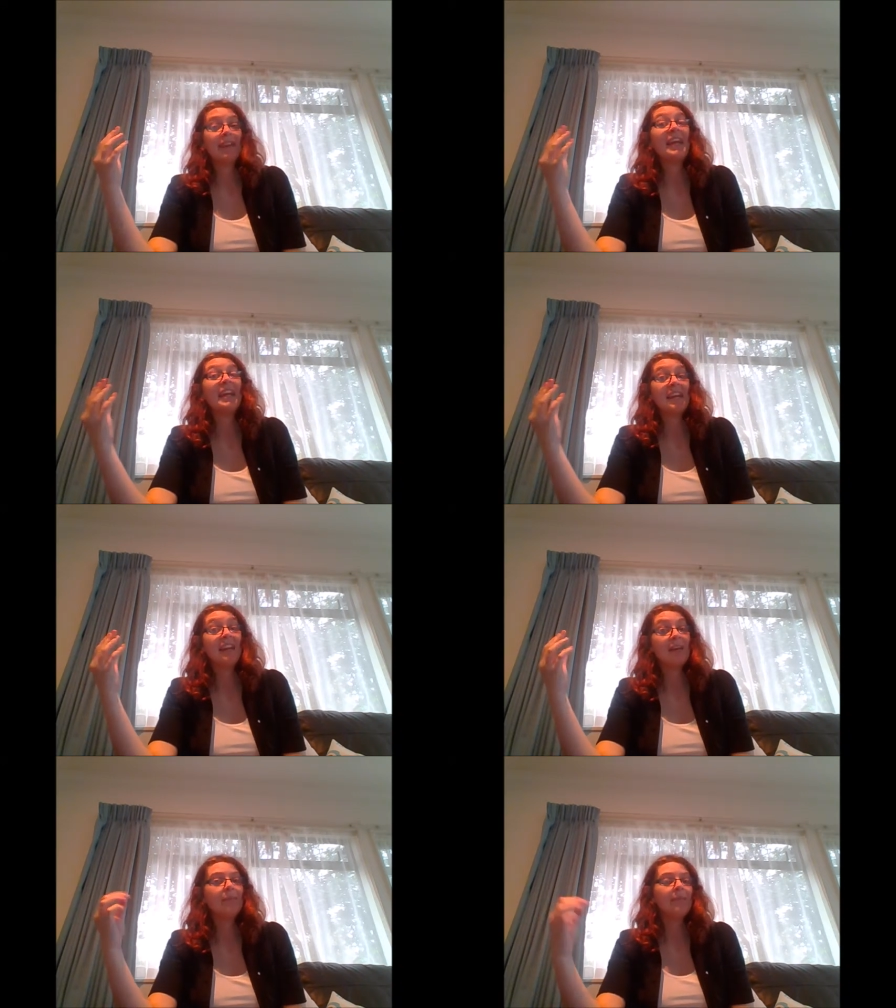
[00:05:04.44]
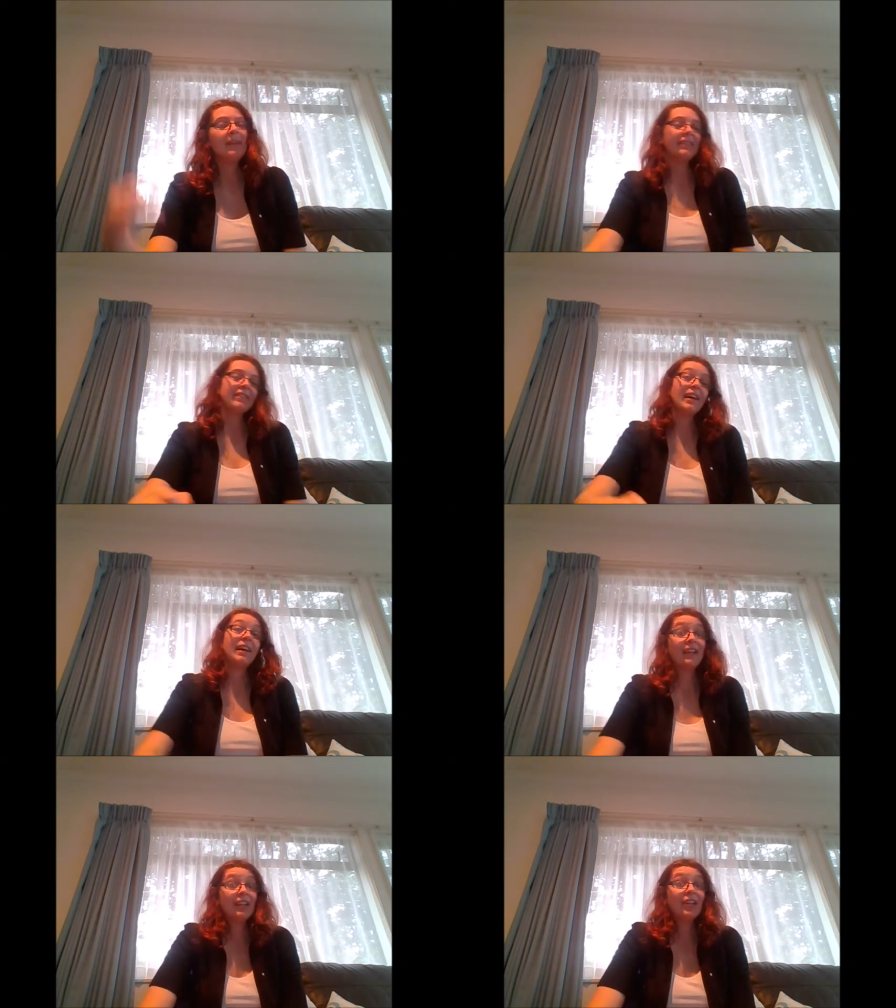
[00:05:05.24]
then eating it because I
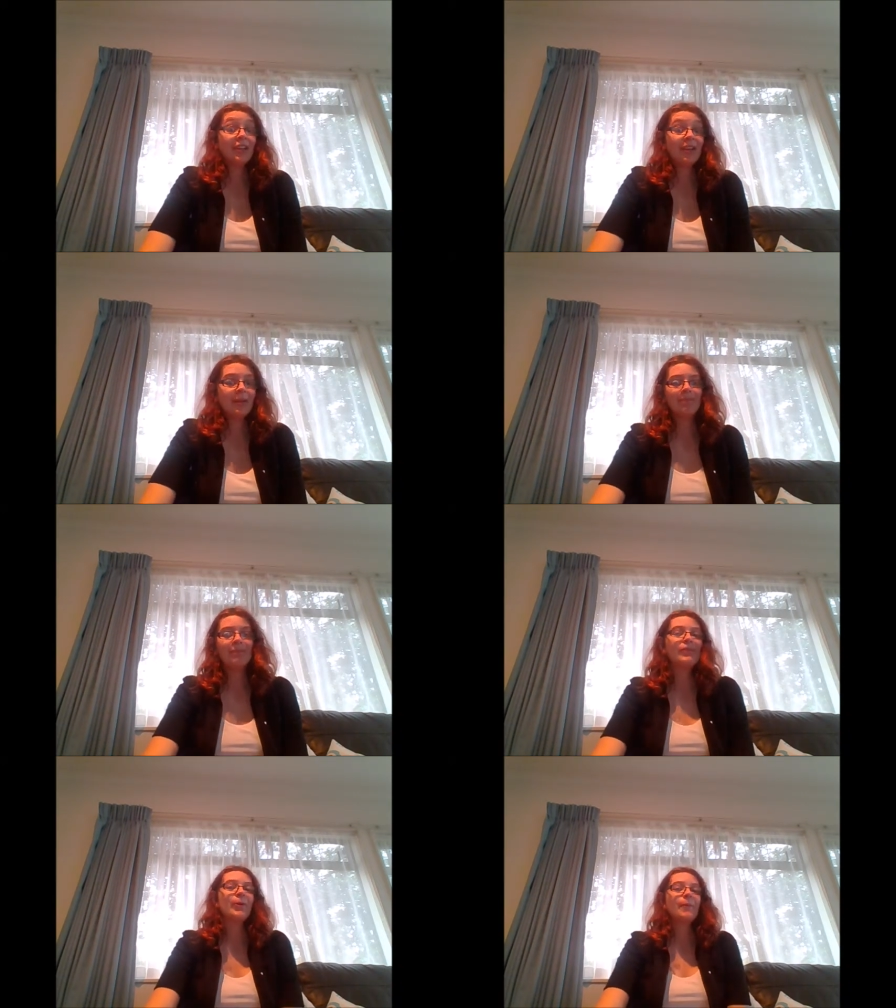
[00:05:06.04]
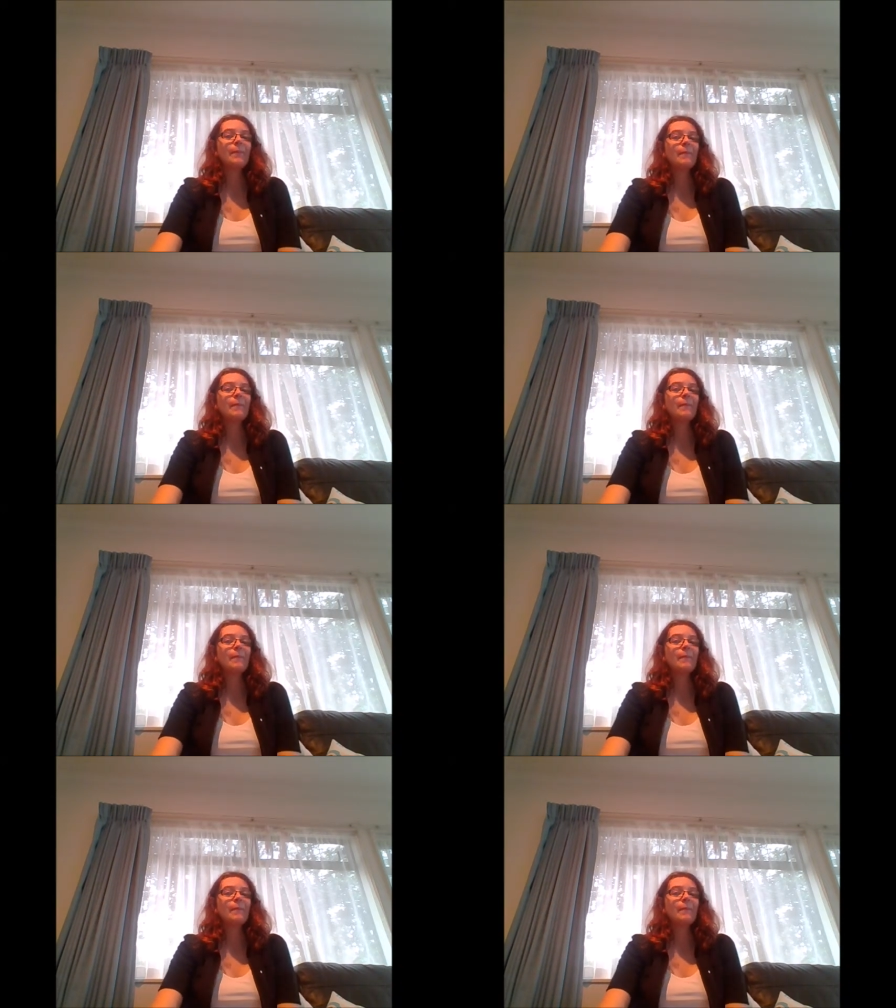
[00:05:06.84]
like cream. So,